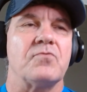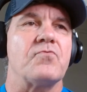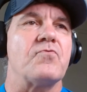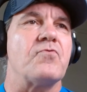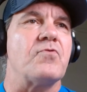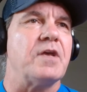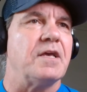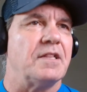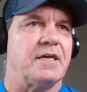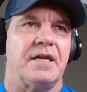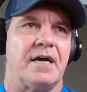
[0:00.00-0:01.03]

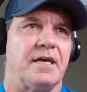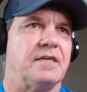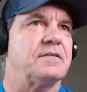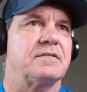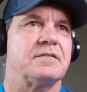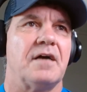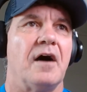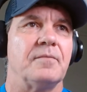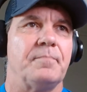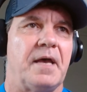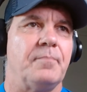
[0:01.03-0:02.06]
really nice
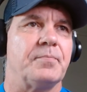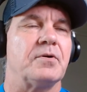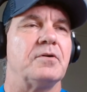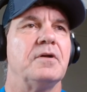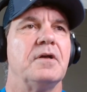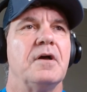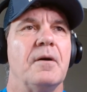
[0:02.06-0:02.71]
on paper,